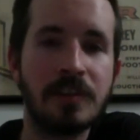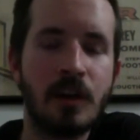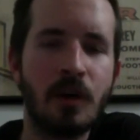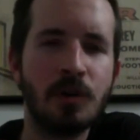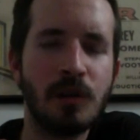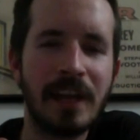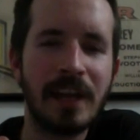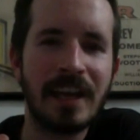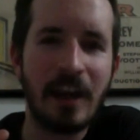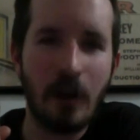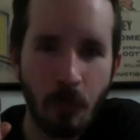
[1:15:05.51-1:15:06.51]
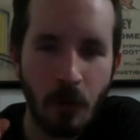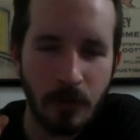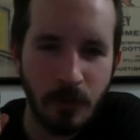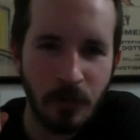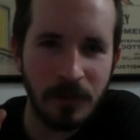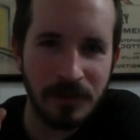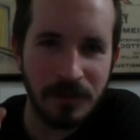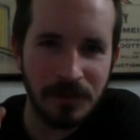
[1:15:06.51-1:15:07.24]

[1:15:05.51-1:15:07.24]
"Oh, you like cowboy movies?"